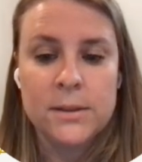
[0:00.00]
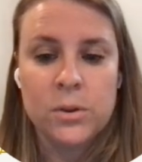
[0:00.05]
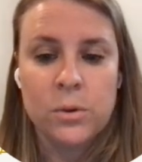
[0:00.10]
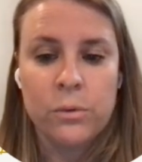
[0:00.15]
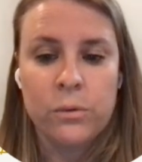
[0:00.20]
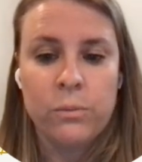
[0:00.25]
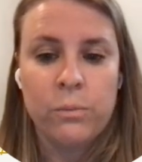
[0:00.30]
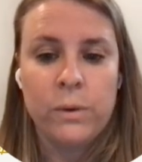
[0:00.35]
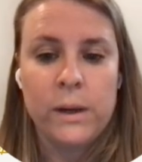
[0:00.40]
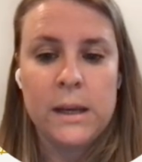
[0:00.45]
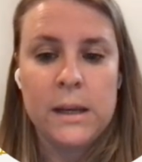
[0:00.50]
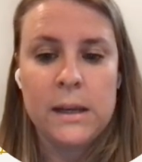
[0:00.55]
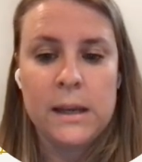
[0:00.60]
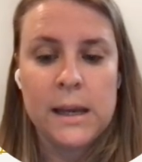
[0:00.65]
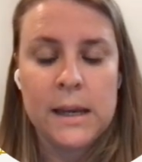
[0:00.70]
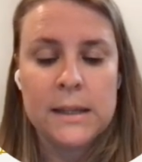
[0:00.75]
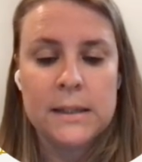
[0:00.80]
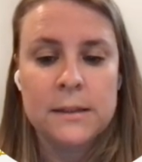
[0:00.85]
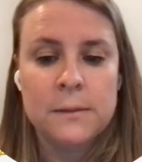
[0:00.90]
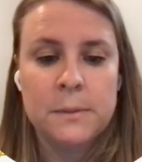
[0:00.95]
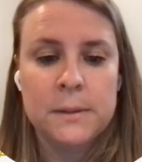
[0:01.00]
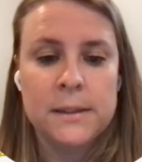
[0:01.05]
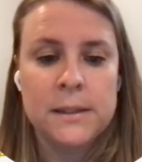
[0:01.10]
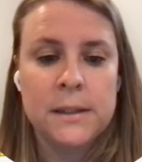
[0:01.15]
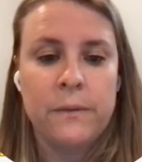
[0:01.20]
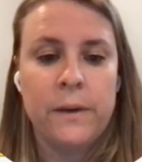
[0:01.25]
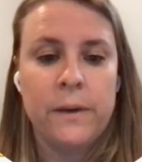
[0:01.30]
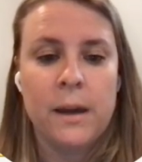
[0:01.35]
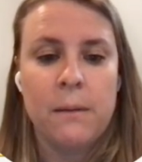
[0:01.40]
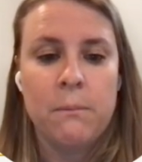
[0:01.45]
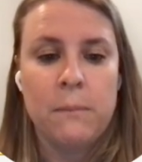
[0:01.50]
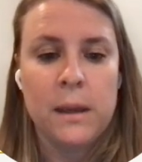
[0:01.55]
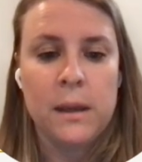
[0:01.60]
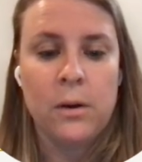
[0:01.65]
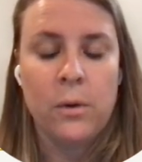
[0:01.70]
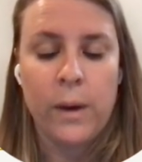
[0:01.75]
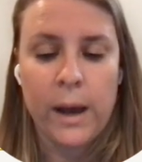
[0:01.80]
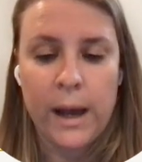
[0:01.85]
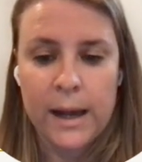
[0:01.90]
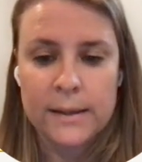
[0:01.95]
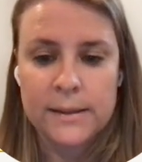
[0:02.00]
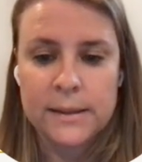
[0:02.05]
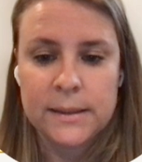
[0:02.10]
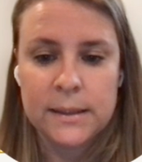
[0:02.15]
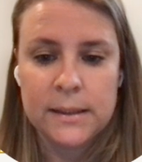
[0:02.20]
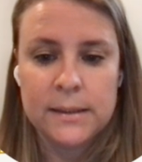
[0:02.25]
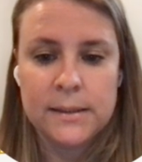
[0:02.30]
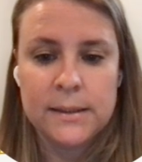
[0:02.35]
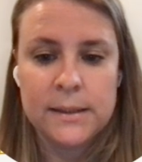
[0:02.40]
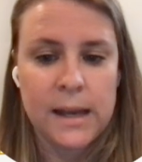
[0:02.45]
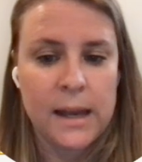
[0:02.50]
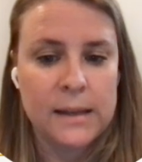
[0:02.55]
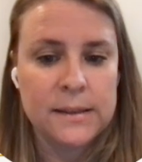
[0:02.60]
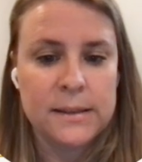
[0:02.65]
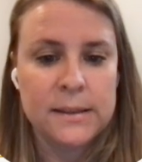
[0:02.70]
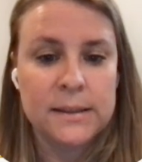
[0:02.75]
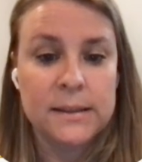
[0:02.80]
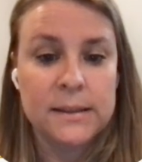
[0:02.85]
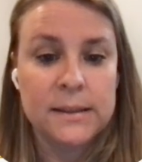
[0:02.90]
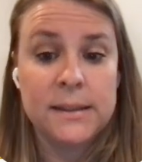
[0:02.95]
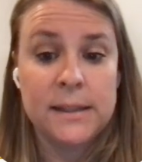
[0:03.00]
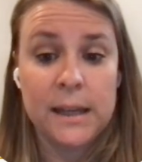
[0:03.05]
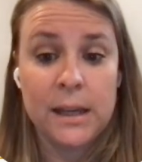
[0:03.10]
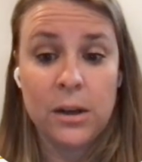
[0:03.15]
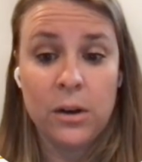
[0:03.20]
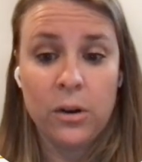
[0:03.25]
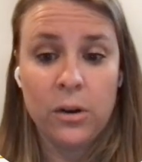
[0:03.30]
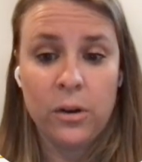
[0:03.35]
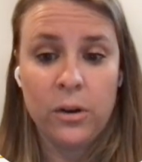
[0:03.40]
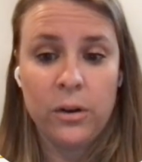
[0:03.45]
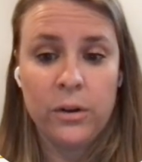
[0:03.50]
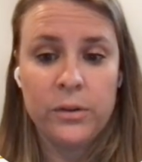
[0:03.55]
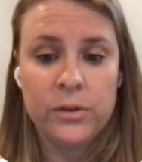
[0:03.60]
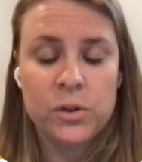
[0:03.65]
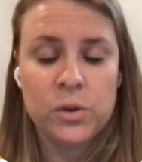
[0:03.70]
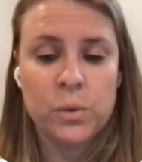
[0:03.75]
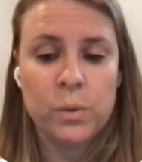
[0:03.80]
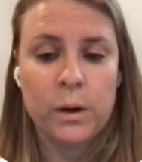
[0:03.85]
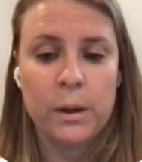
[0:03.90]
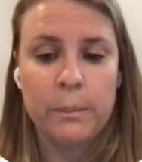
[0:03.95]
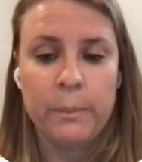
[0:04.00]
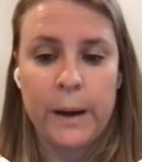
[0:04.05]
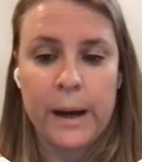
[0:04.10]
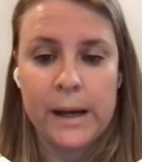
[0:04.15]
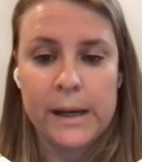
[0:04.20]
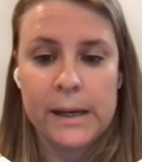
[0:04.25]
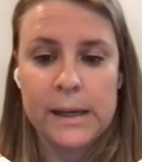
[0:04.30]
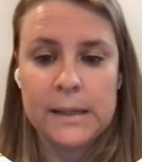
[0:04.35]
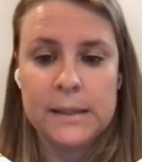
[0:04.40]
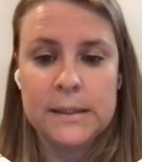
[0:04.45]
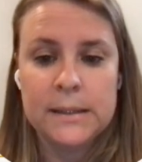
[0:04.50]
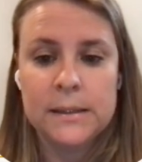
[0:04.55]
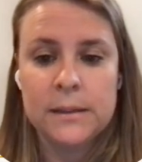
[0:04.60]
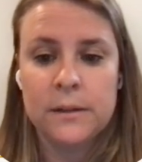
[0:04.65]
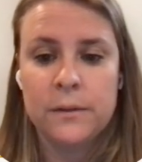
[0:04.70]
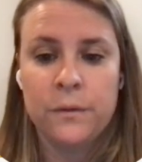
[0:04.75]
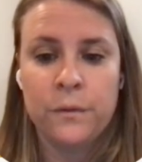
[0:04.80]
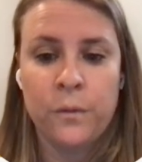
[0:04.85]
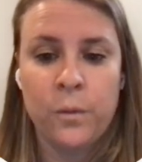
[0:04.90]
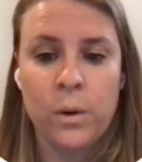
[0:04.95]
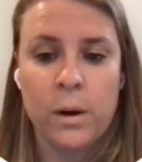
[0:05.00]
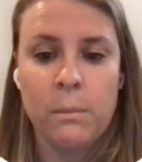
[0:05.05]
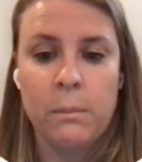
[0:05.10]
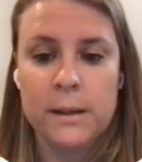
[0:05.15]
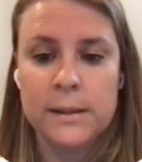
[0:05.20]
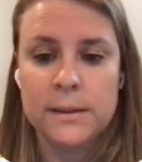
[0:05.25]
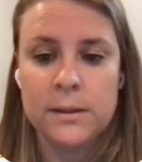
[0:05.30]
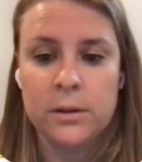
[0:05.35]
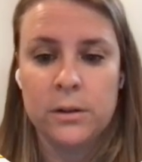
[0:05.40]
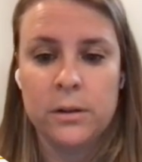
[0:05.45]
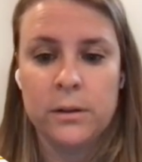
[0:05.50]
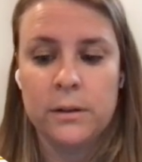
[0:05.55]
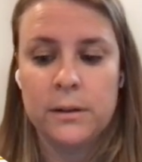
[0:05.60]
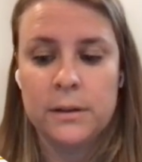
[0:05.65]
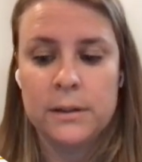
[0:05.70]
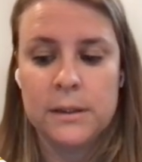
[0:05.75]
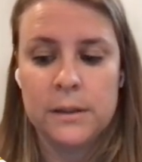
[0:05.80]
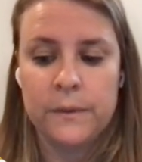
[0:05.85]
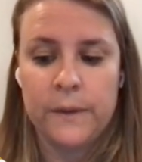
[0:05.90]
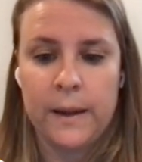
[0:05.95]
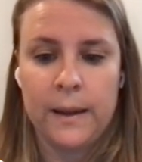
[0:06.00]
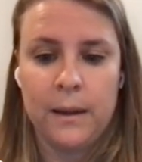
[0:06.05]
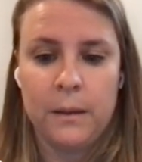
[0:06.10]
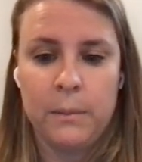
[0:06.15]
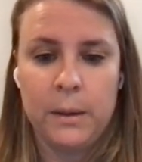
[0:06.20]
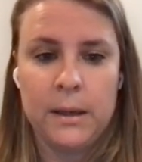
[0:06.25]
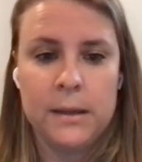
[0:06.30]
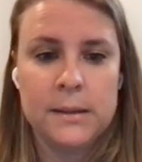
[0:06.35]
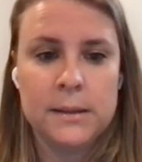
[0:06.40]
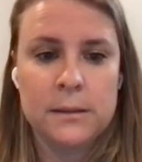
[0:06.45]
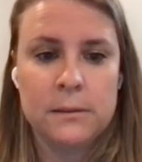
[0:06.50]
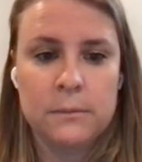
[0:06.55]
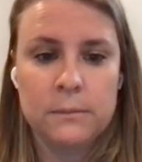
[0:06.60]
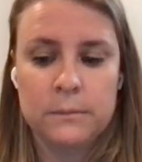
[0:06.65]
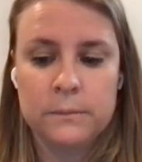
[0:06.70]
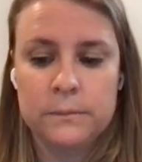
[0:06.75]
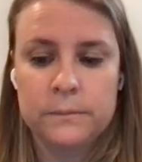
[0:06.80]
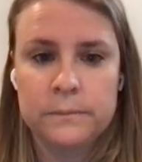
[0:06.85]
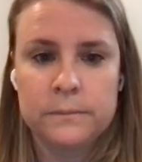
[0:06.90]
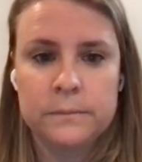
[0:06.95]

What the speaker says: so we need specific amino acids as a signal to our bodies for muscle development.